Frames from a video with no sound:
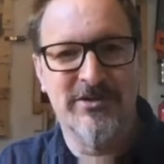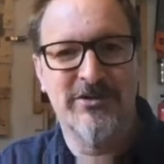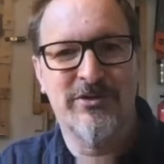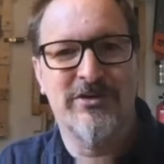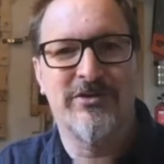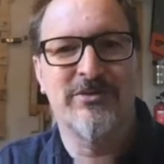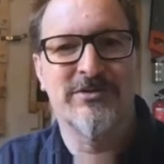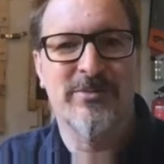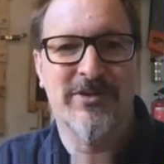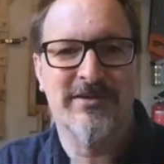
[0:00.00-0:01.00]
you can do
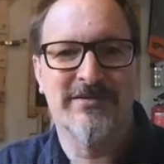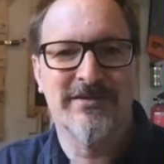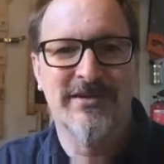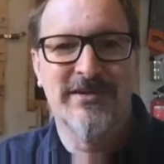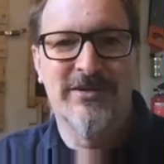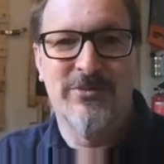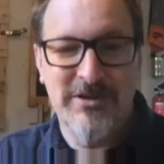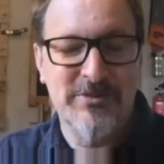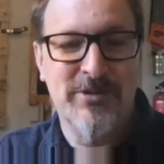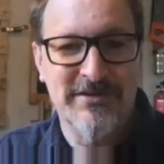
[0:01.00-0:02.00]
some of these
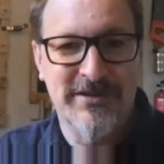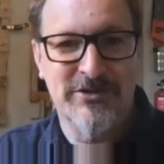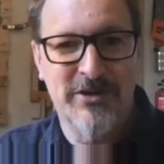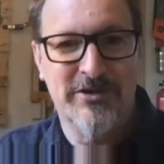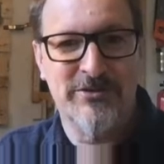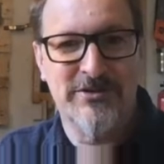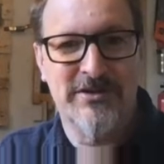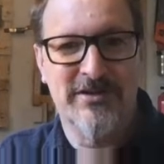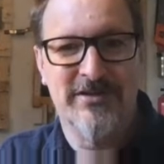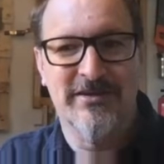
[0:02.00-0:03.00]
recipes that you're
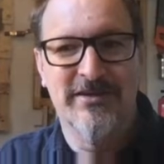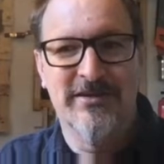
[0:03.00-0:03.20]
interested in.